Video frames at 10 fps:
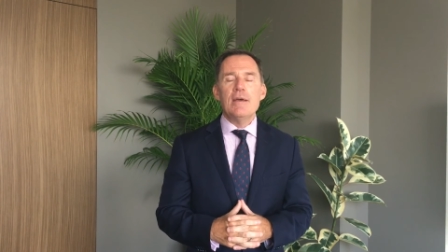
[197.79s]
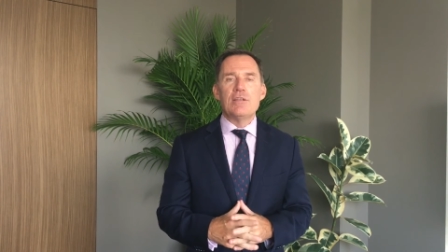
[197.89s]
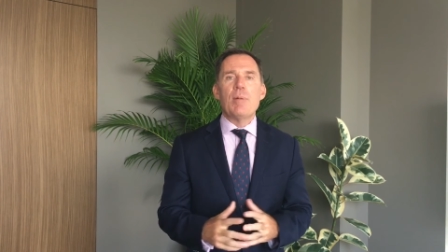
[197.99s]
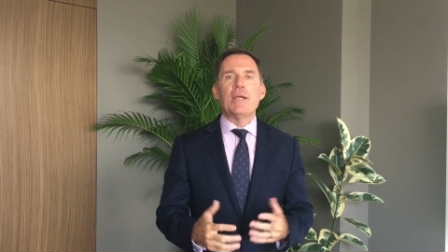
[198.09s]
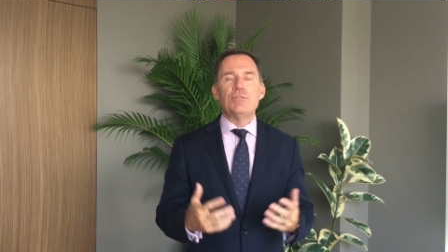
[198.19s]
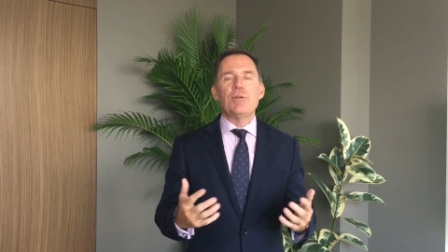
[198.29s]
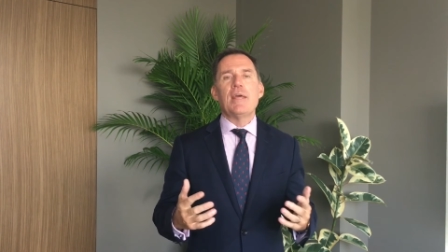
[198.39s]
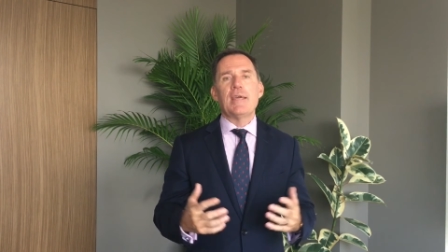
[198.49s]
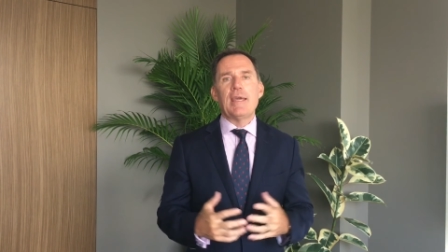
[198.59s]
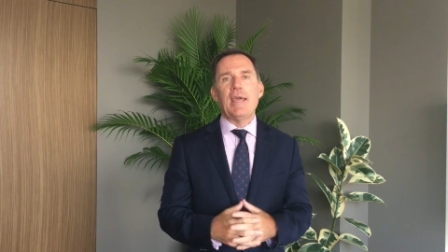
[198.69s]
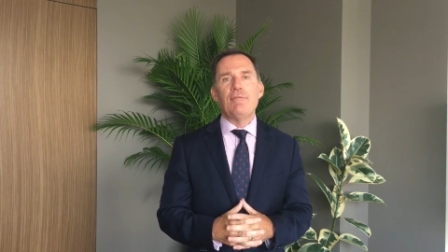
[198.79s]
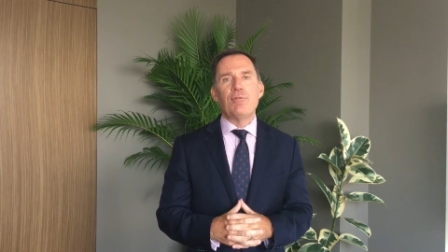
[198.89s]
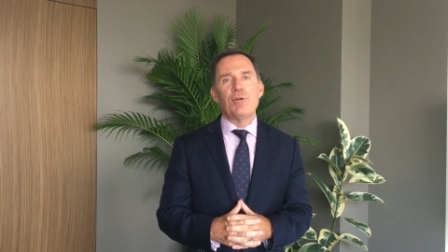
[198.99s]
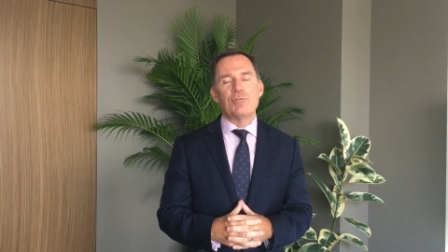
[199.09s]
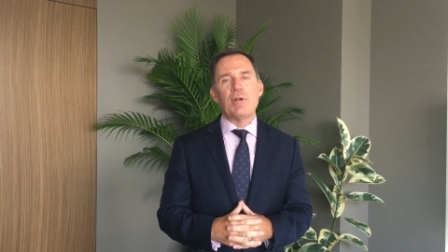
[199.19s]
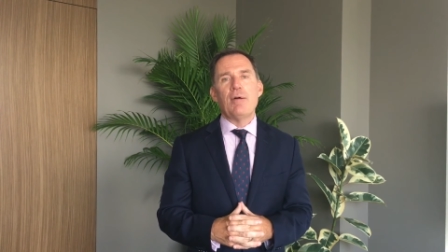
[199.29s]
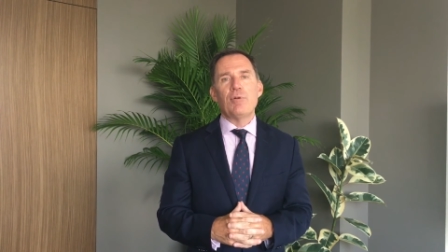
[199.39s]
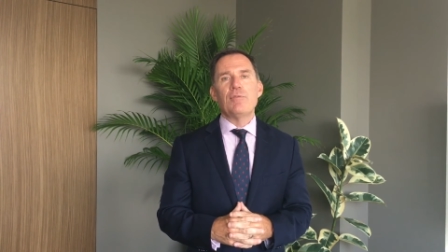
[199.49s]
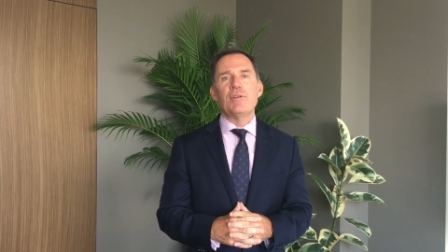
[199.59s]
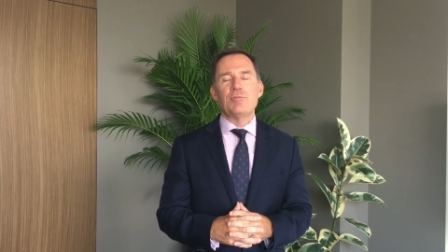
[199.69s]
to make sure they're cared for as Grant
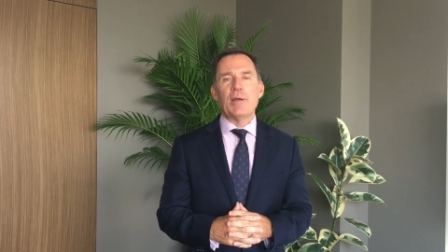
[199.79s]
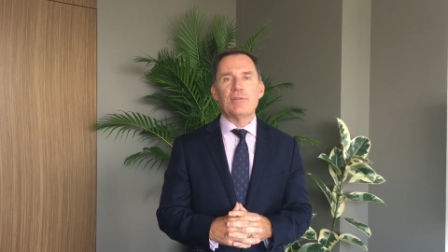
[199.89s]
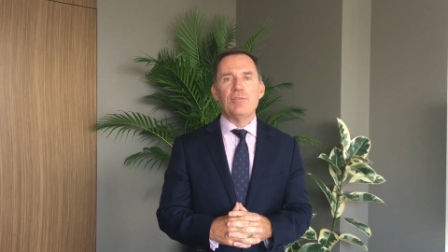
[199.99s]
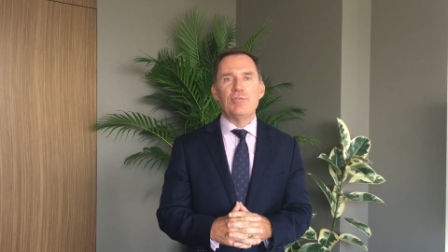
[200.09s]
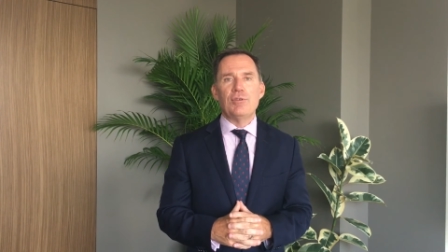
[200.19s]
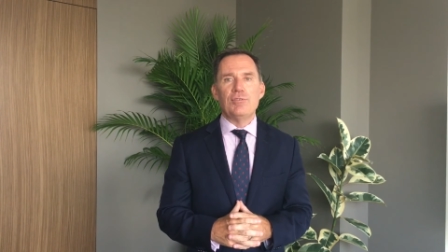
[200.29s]
would have expected to.